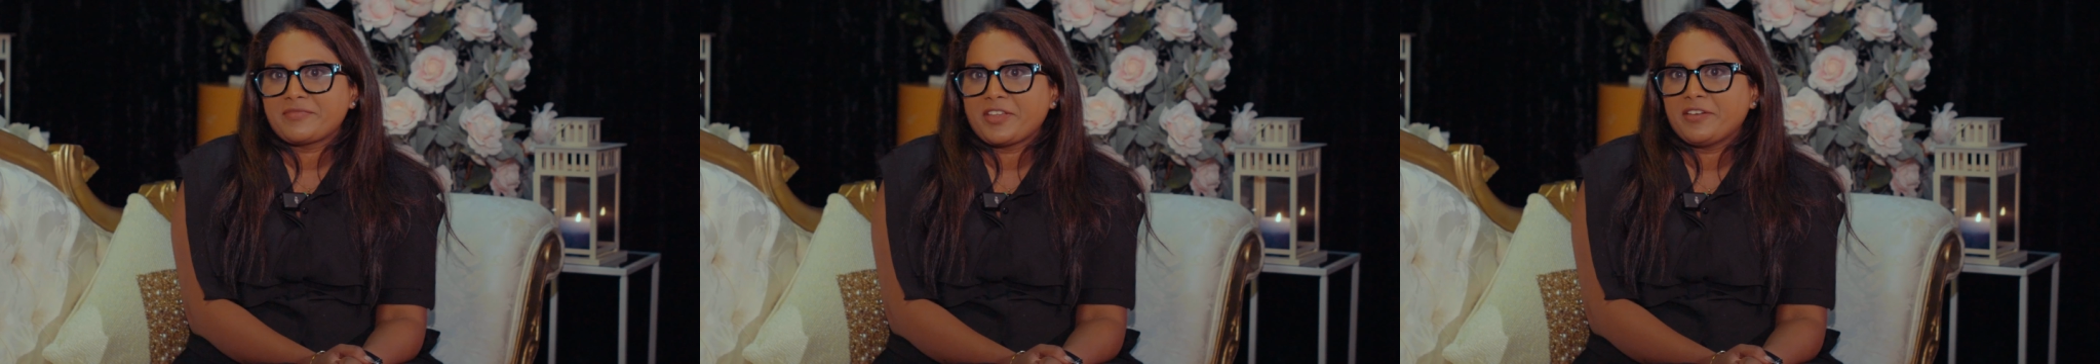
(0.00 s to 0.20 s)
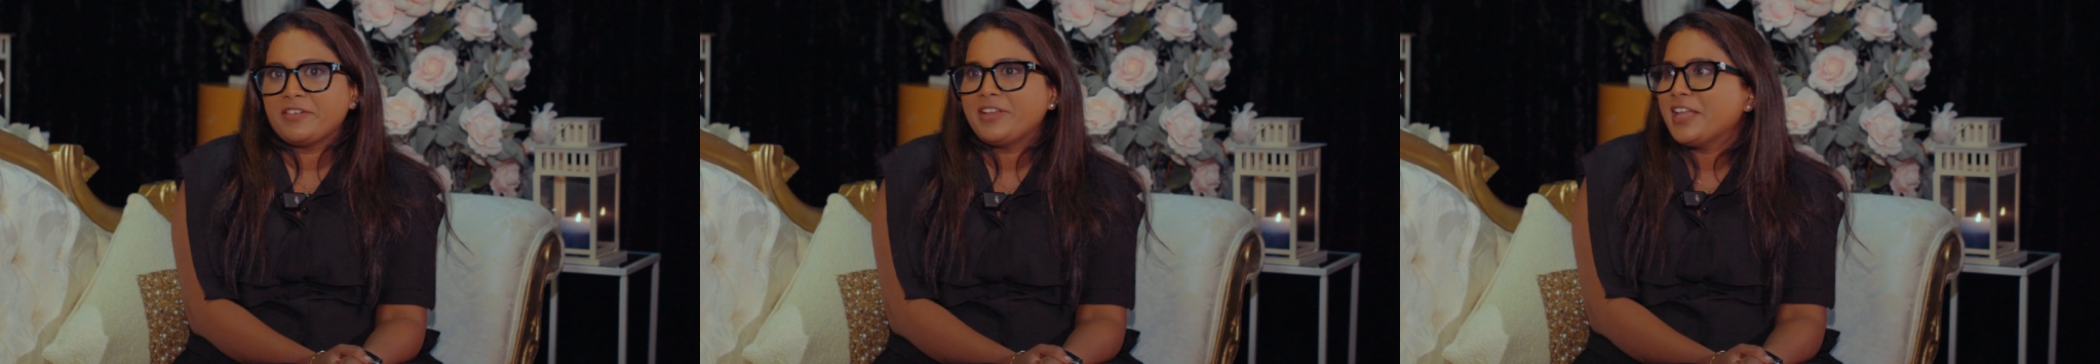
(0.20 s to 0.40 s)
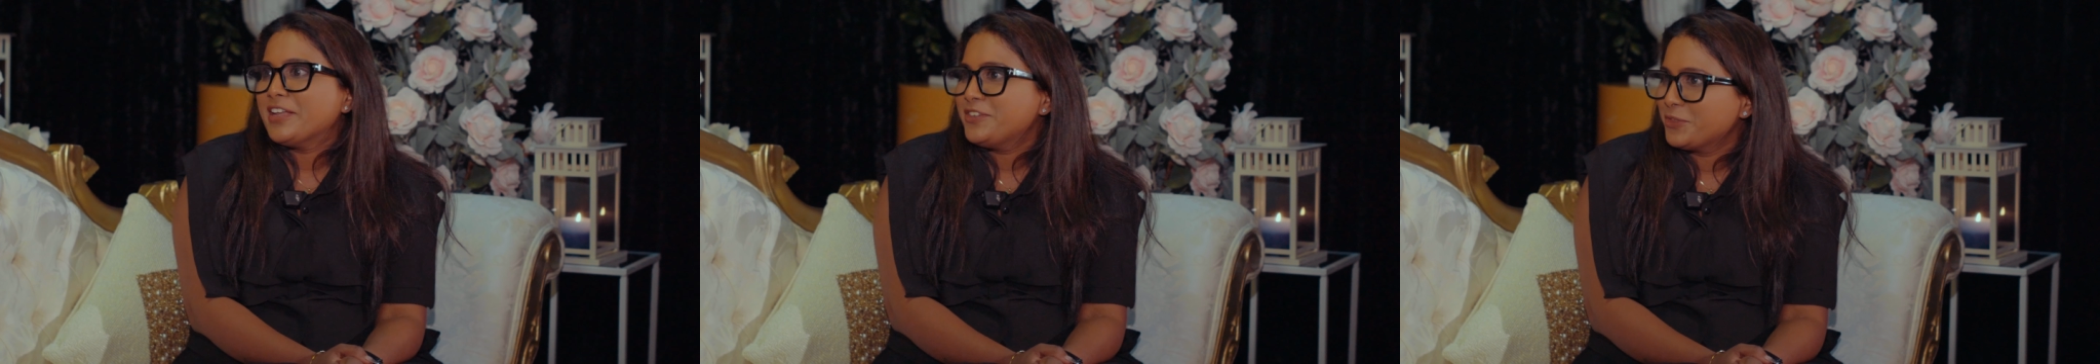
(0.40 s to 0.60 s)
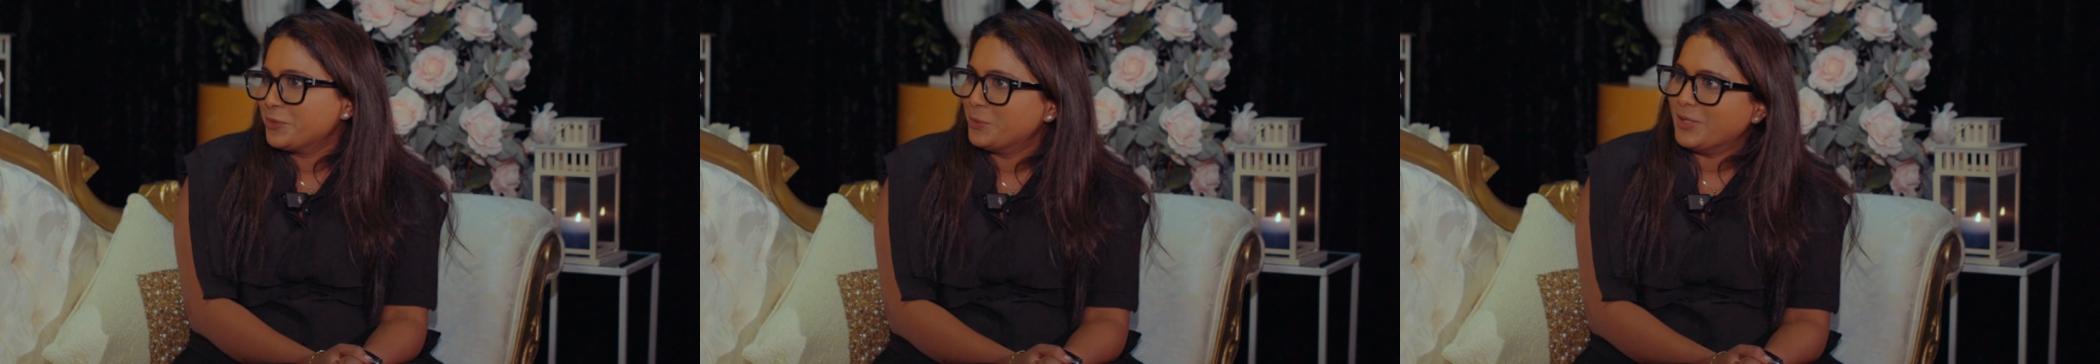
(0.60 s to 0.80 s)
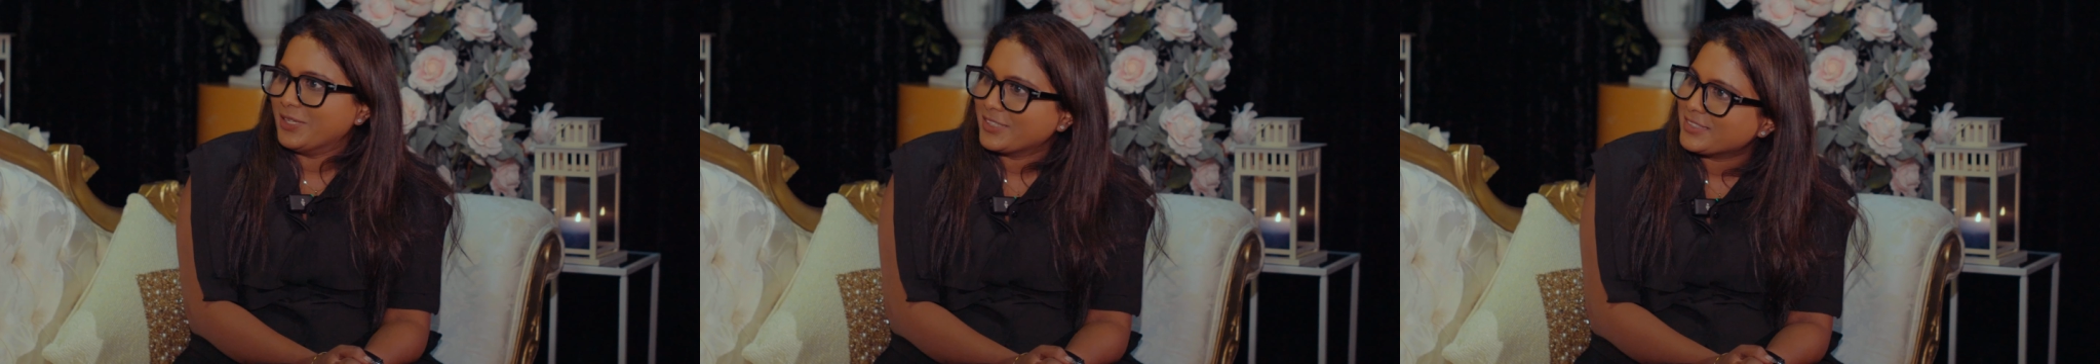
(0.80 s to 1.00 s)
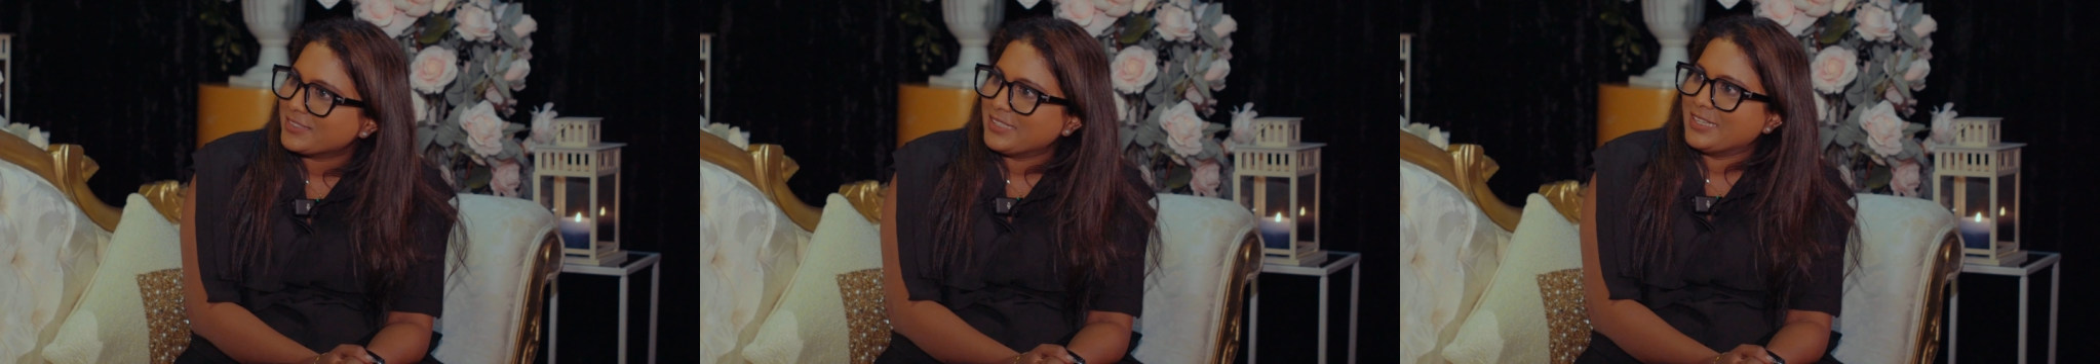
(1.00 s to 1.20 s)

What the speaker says: creative work,